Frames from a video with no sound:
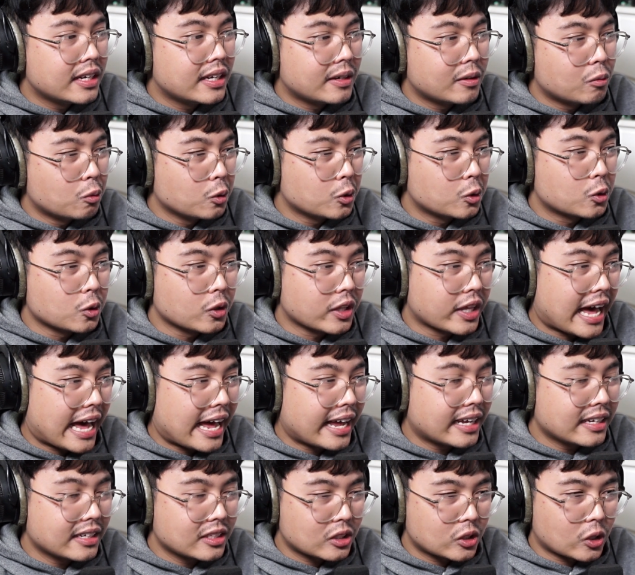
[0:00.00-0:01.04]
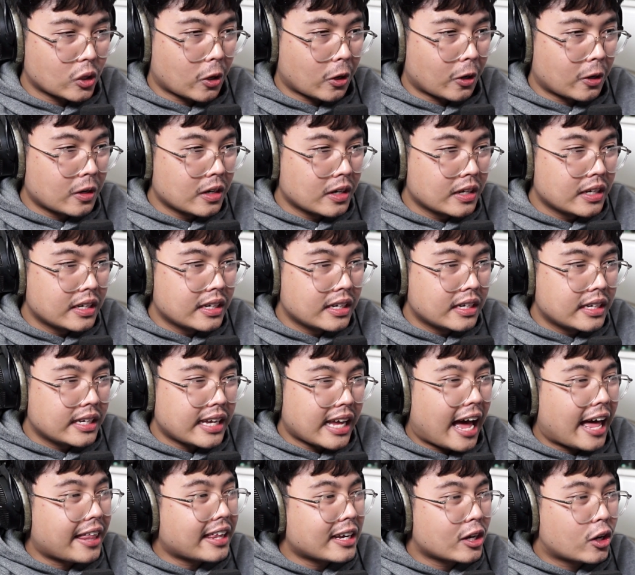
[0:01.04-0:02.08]
We'll do that. So
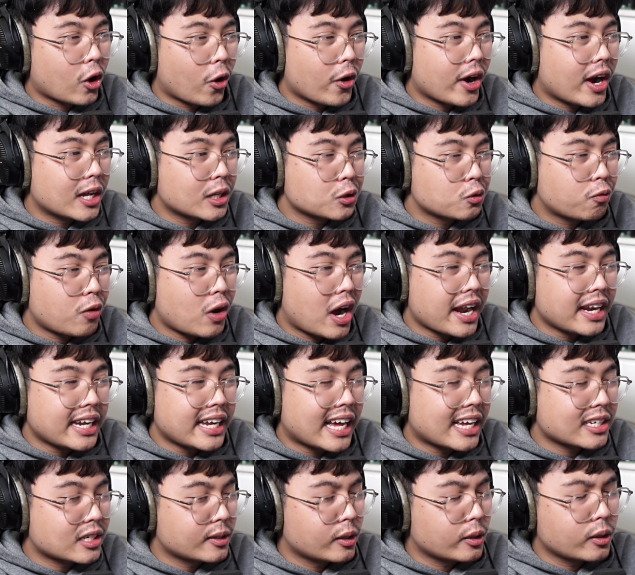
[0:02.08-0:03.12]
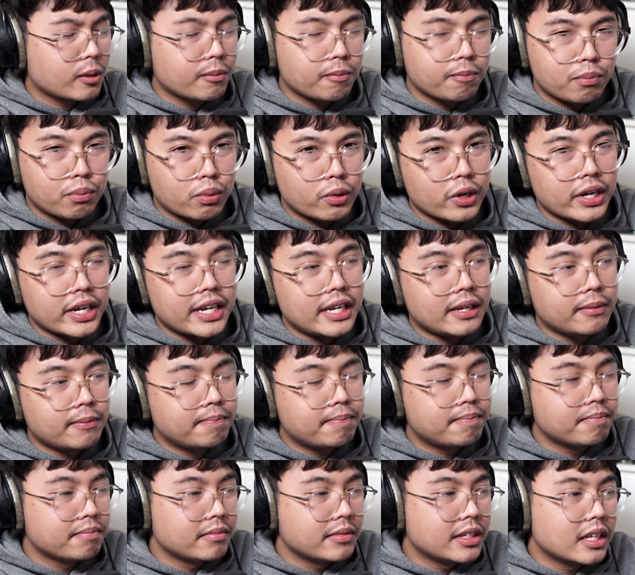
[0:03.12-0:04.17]
yeah, I think Gohan's fine. He has pretty
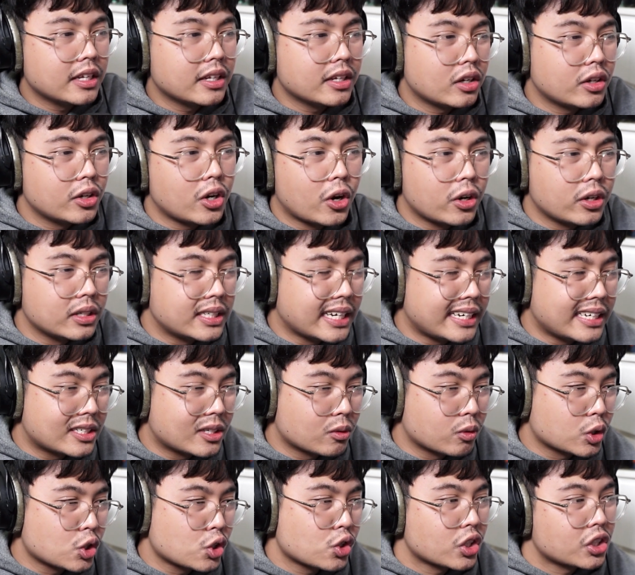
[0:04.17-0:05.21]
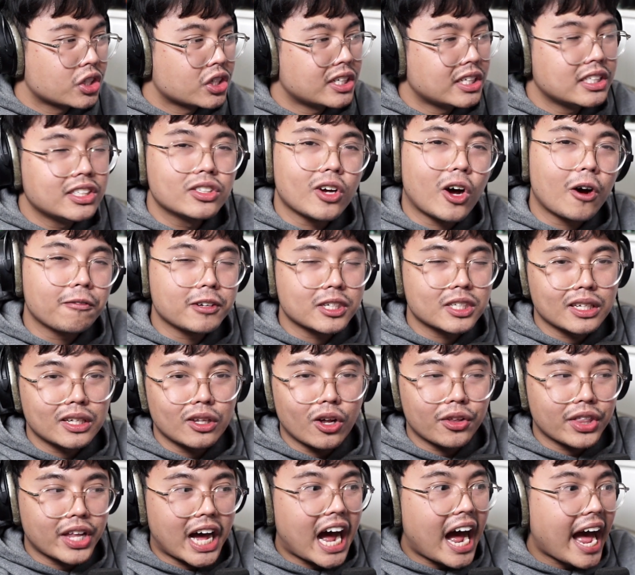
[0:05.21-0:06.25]
you know decent restriction. He's obviously
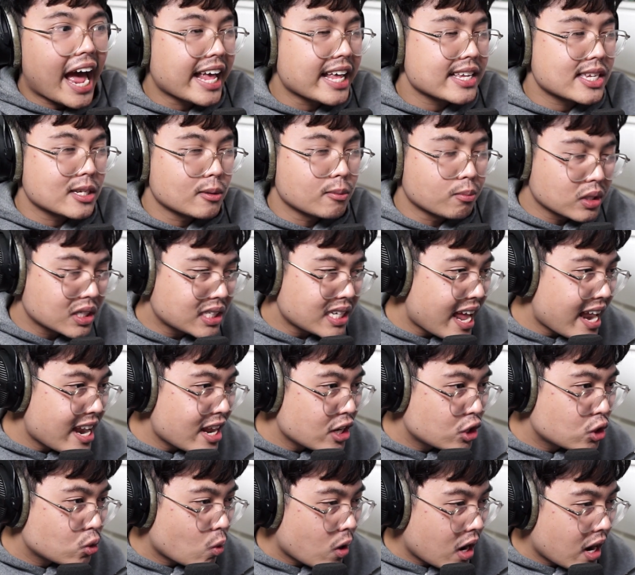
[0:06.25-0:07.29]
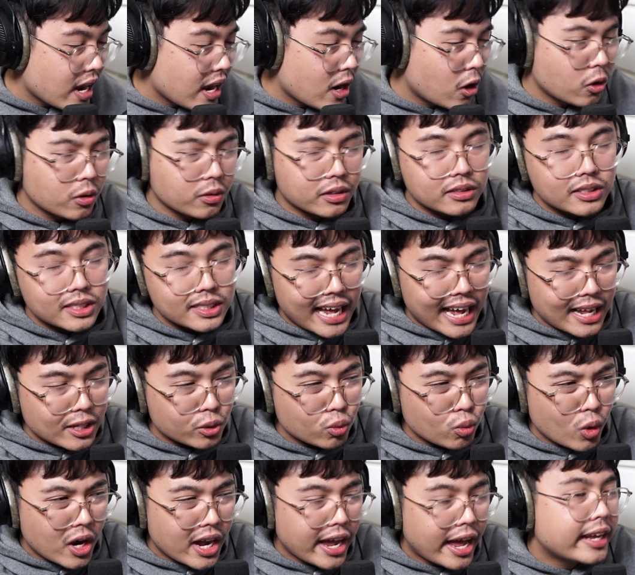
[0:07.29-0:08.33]
not the highest in percentage wise or stat
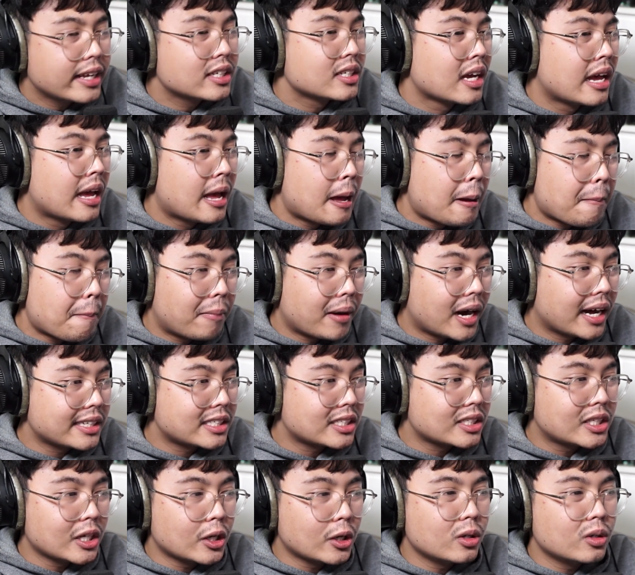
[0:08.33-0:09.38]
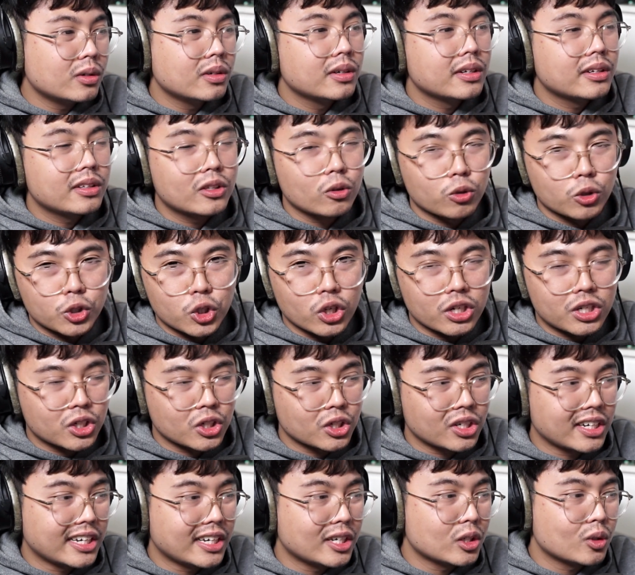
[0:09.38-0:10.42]
wise, but still the
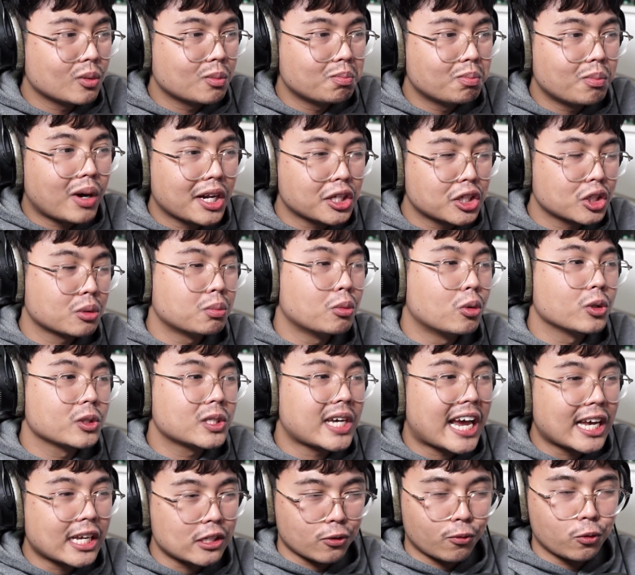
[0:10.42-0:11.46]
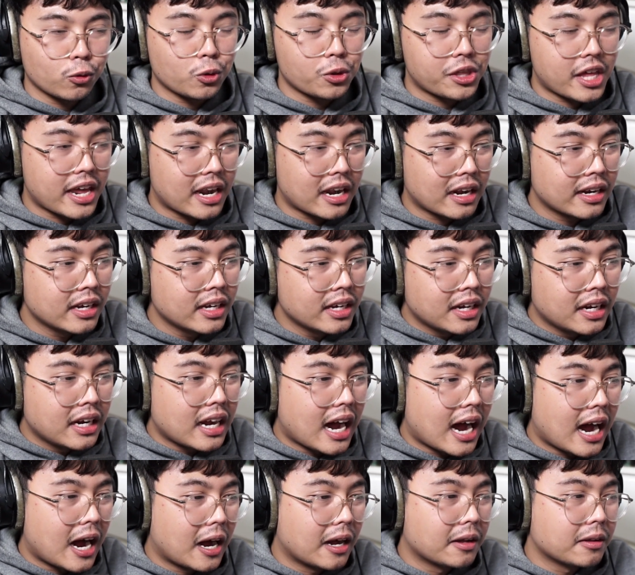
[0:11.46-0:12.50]
restriction is much more tasteful than
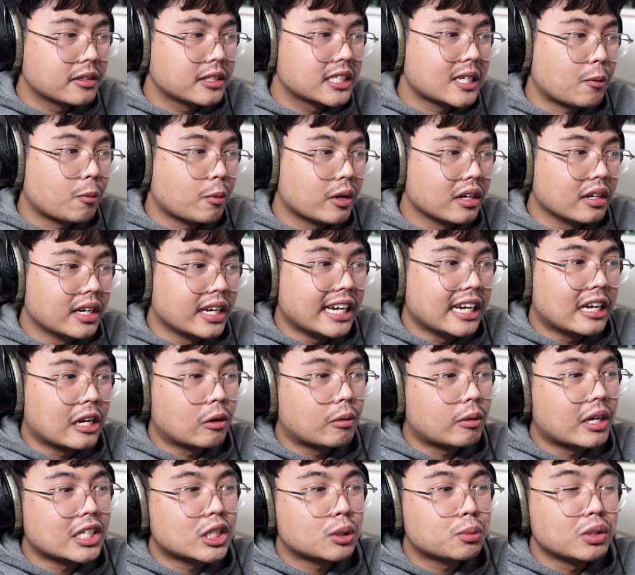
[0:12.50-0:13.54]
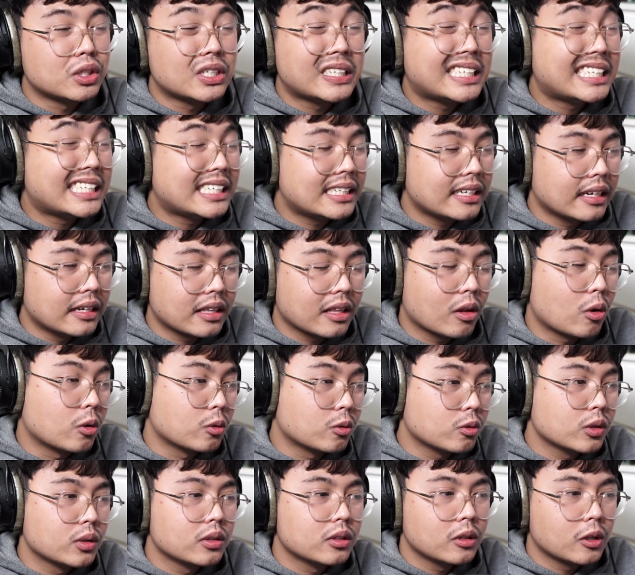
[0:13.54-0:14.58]
uh, someone needing a specific
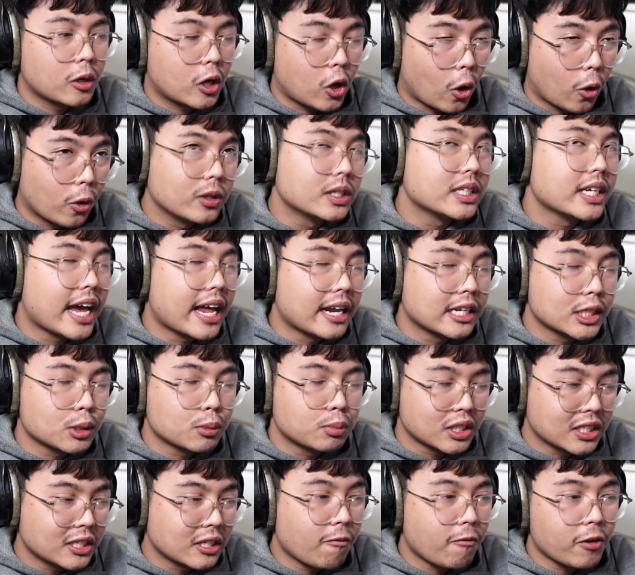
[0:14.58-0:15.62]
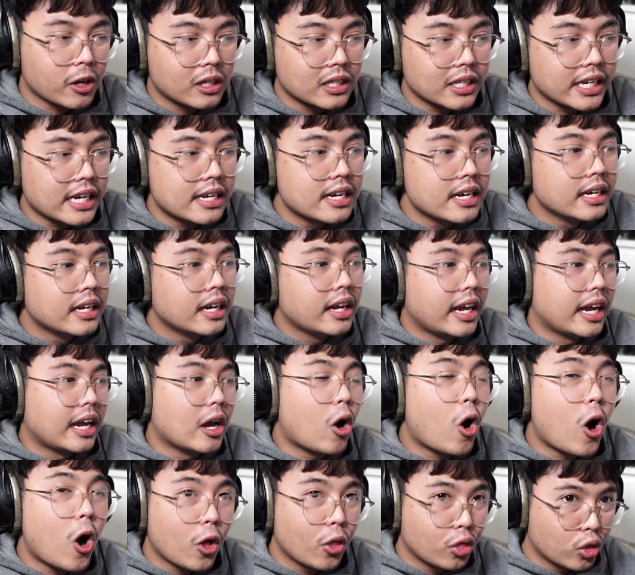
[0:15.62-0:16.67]
well, Goten specifically
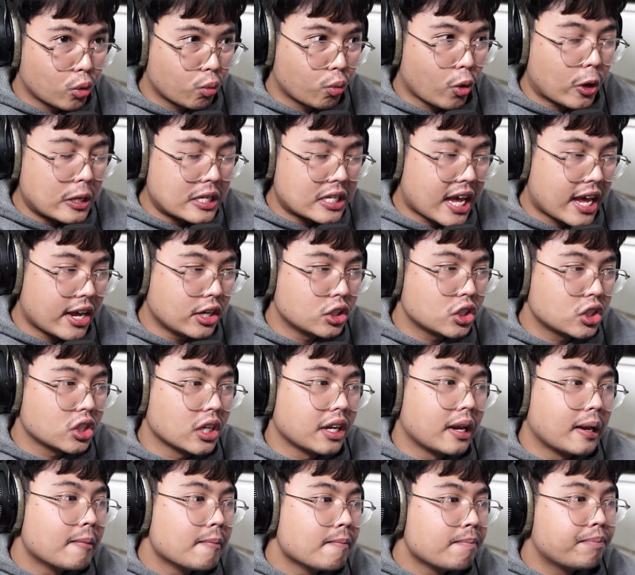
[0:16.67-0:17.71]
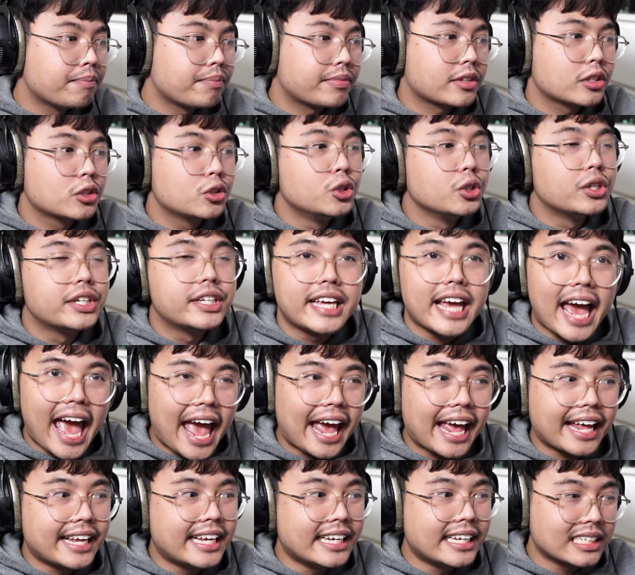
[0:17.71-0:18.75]
on the rotation to
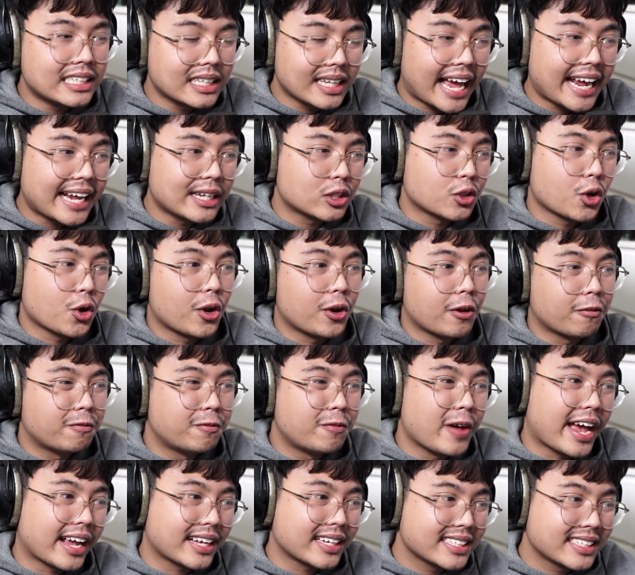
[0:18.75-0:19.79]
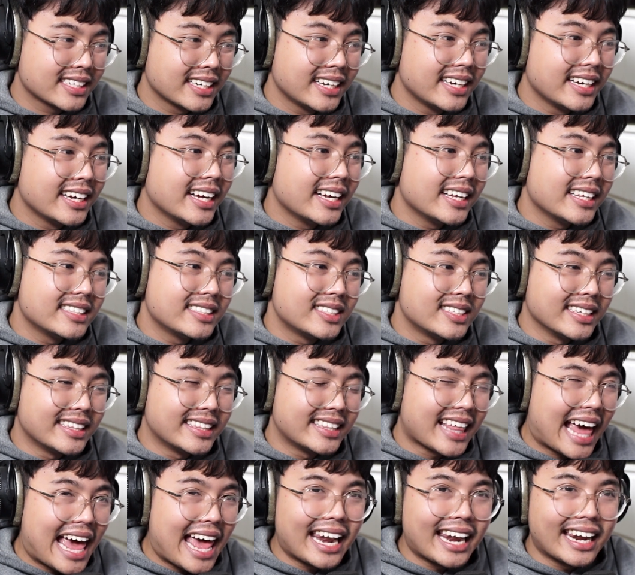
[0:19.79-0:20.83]
get his late turn effects to
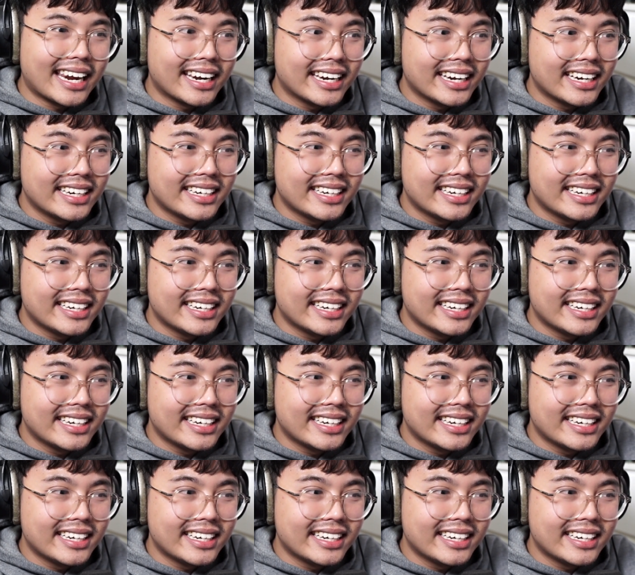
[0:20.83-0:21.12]
then